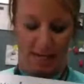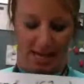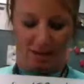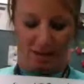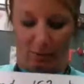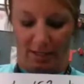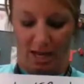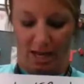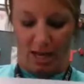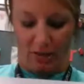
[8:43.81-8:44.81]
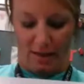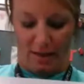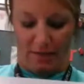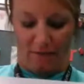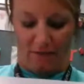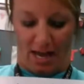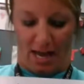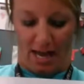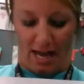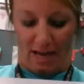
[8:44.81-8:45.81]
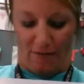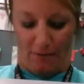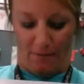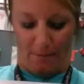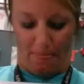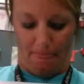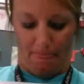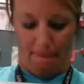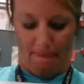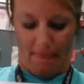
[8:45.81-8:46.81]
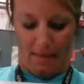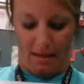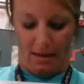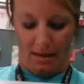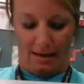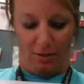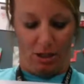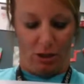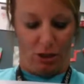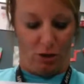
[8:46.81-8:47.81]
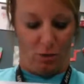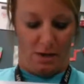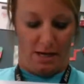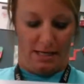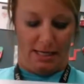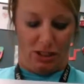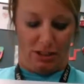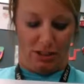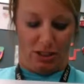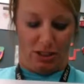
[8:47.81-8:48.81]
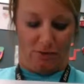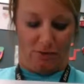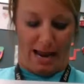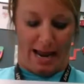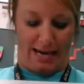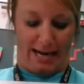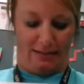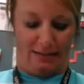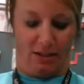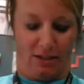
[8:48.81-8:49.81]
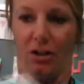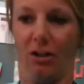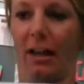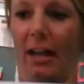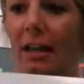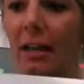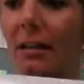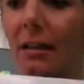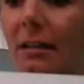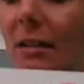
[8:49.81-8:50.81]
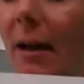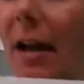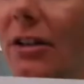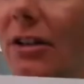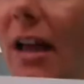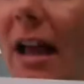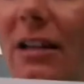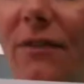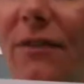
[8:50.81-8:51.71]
10. So I'm going to underline the 5. I'm going to look one digit to the right and circle it. So I underlined the